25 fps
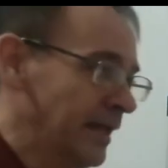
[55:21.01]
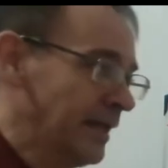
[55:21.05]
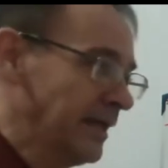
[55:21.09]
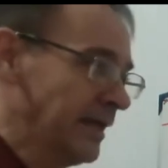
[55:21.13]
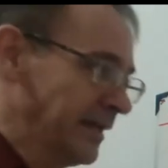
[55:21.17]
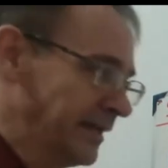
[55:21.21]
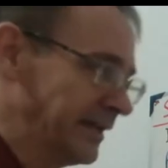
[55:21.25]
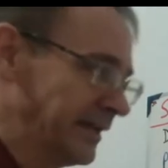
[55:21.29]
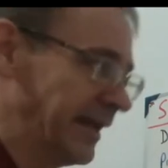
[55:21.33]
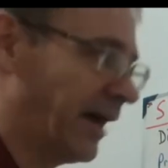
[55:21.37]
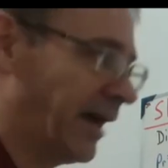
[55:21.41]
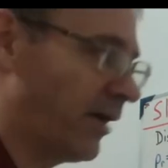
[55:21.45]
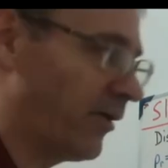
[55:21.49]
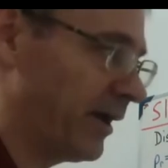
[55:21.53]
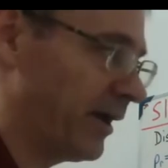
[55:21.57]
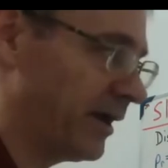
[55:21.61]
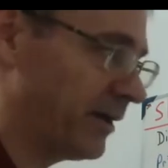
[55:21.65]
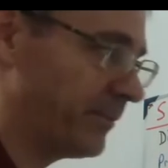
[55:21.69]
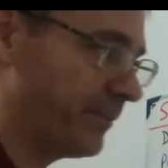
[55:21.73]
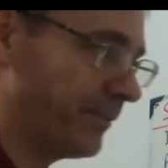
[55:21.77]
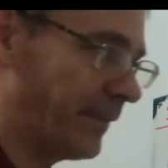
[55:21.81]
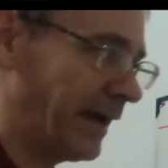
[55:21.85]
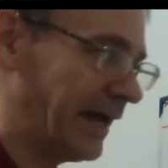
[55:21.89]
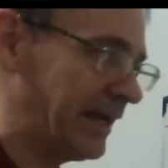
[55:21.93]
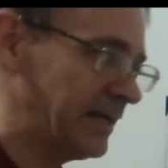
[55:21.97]
Now, it
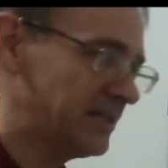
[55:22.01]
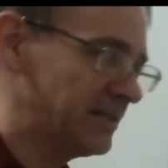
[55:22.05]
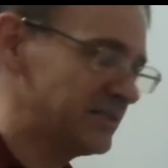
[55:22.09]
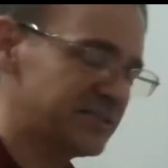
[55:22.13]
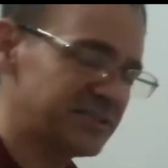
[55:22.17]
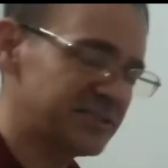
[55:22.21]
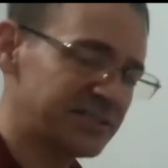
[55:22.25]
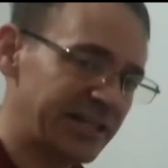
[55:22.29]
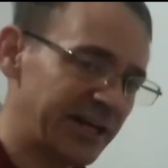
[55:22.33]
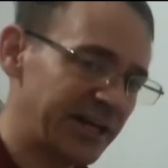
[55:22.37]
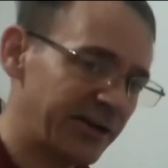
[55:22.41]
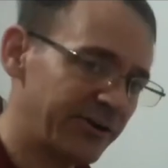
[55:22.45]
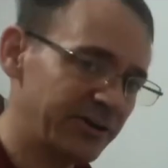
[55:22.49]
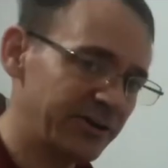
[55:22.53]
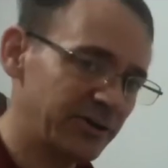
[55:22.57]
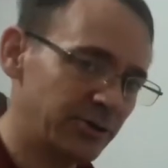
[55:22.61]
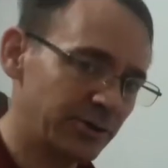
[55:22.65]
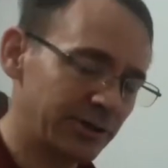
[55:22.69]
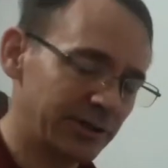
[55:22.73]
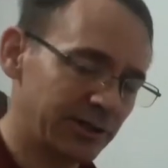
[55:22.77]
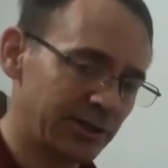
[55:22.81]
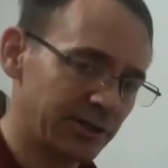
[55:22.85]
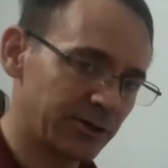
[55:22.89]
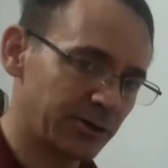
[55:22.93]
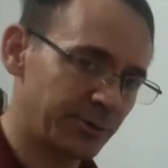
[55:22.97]
might scare you a
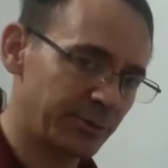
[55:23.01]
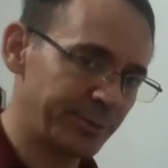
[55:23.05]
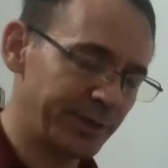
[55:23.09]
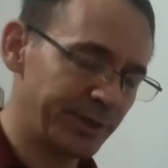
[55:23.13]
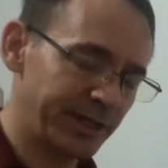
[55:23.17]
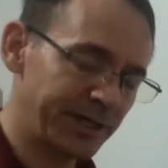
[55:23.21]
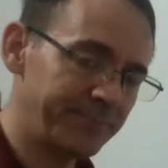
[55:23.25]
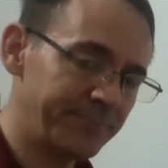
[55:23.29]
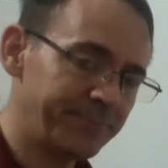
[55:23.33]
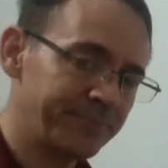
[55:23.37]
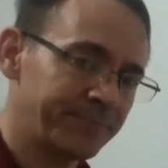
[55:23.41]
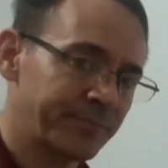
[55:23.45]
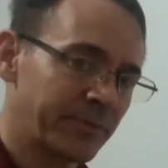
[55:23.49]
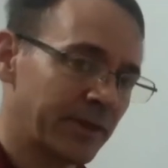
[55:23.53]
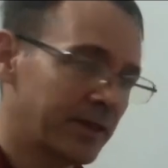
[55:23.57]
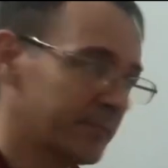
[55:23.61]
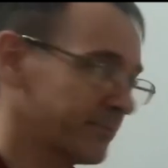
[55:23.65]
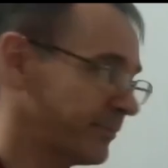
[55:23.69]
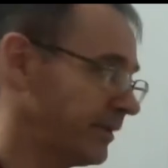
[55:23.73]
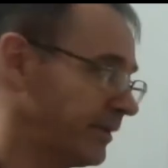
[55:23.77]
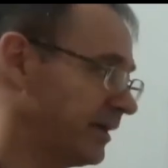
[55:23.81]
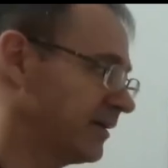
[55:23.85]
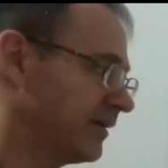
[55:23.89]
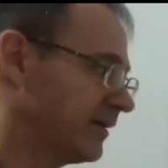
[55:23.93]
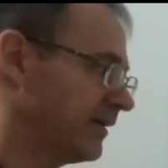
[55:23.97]
little bit
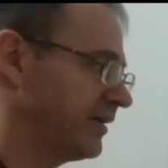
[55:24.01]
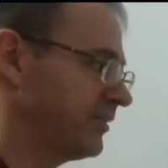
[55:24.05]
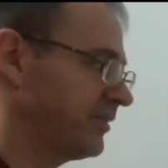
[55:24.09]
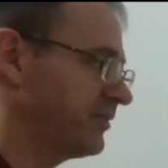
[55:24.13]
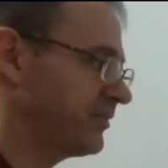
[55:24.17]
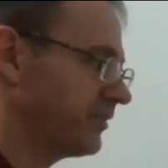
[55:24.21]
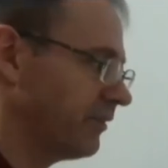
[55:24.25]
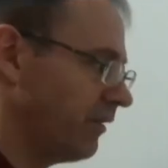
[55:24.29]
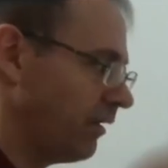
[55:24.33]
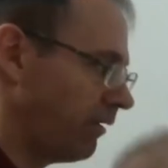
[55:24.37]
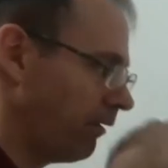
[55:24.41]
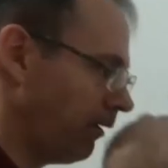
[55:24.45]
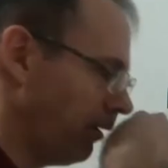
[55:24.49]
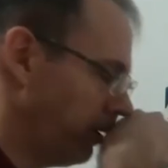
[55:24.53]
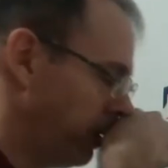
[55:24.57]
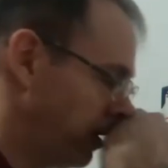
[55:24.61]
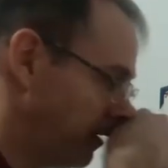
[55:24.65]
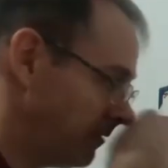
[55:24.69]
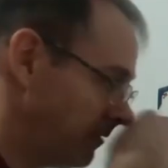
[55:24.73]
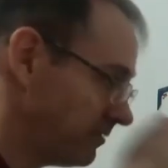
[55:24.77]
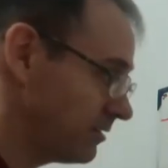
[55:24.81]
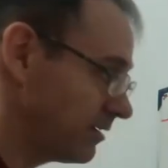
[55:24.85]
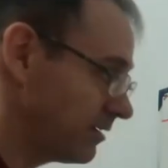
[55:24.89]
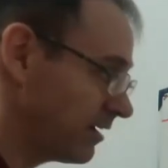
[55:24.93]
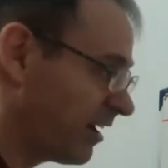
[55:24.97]
because
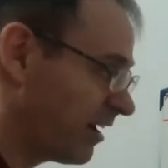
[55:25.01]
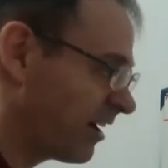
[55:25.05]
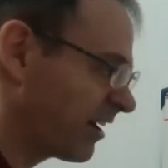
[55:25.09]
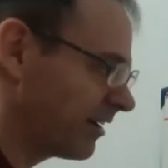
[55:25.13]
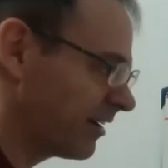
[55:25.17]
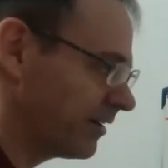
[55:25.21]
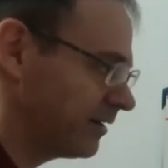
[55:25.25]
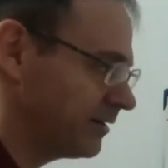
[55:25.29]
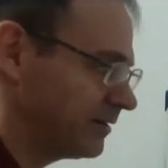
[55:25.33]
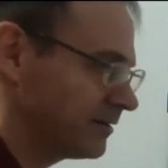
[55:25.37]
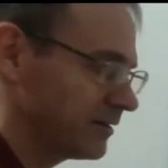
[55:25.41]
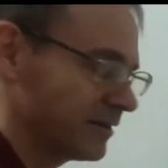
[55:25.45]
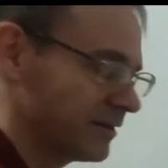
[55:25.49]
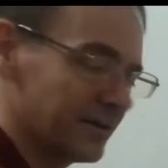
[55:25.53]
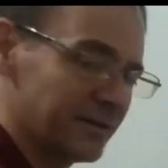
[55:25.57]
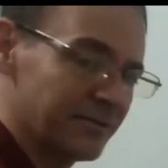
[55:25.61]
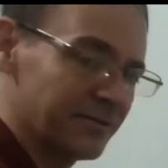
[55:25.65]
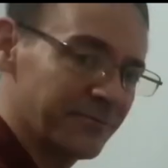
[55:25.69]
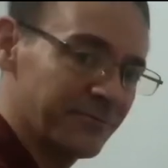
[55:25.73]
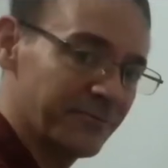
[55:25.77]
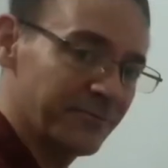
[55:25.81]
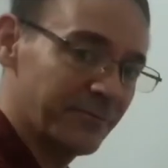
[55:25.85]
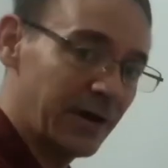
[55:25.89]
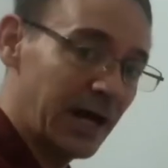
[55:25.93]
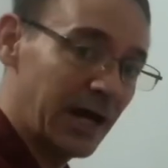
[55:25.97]
our
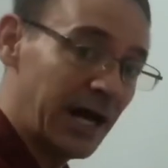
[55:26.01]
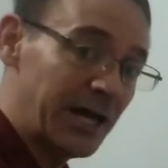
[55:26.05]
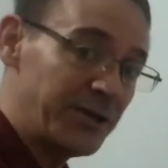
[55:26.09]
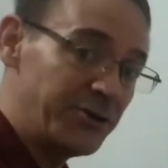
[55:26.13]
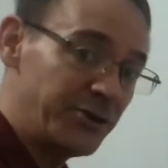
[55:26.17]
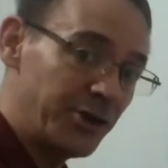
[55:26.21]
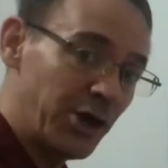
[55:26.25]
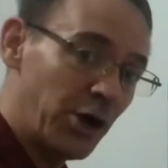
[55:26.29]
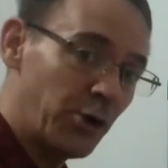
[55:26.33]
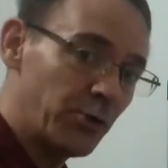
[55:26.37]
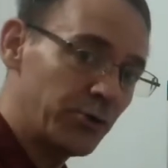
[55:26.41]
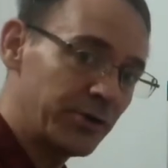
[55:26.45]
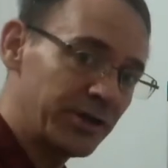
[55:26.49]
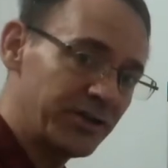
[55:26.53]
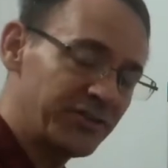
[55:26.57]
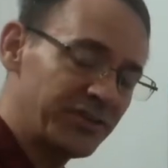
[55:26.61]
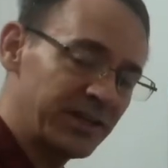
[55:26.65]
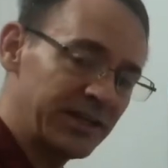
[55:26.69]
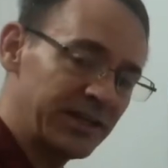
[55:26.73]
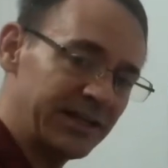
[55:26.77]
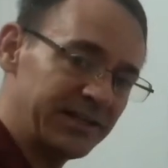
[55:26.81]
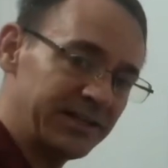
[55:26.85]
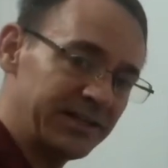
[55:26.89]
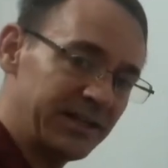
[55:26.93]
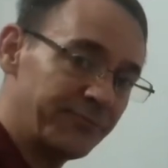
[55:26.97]
unknown is in
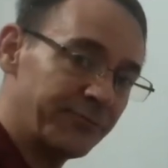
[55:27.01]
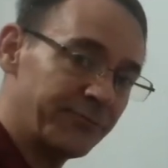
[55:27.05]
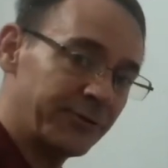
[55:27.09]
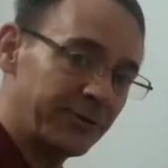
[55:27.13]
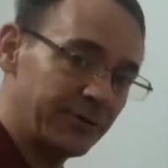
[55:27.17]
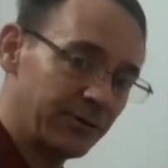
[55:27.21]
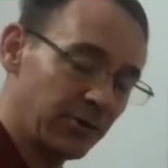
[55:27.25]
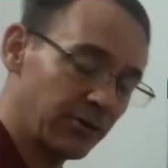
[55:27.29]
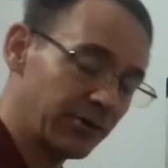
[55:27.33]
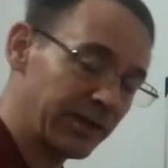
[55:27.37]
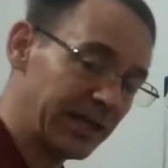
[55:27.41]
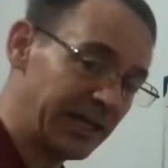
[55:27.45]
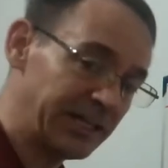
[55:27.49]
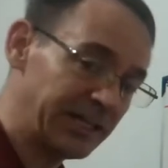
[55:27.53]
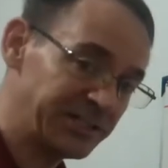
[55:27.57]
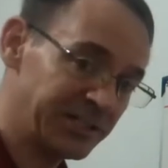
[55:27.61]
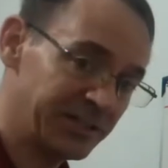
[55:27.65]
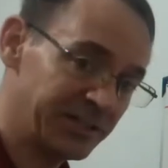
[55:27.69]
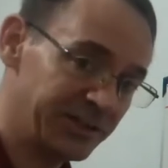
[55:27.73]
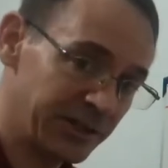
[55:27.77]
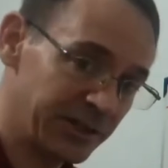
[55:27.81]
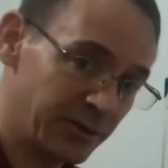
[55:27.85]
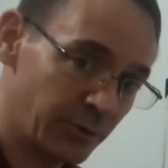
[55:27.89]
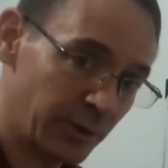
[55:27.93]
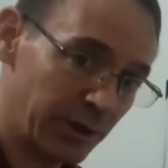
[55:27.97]
a different location
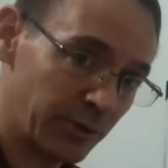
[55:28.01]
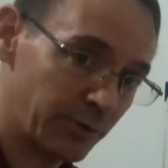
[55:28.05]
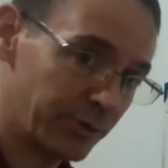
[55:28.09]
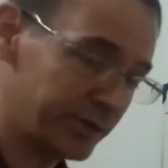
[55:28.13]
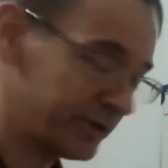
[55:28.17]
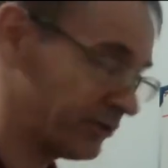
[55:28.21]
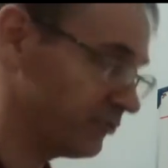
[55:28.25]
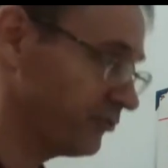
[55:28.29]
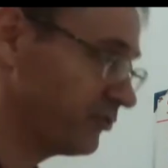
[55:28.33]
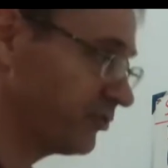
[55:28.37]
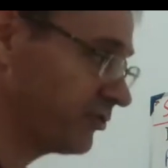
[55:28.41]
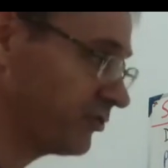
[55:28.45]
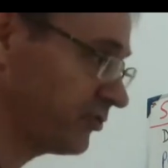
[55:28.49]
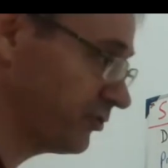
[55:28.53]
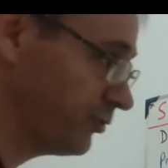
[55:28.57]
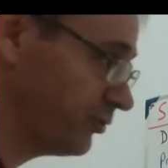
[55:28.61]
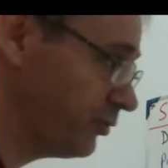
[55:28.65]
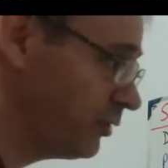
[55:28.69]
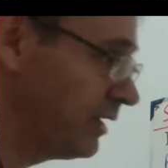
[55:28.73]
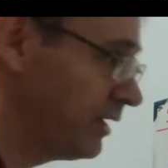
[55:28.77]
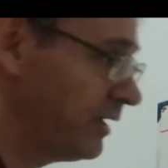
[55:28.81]
than what we're used to,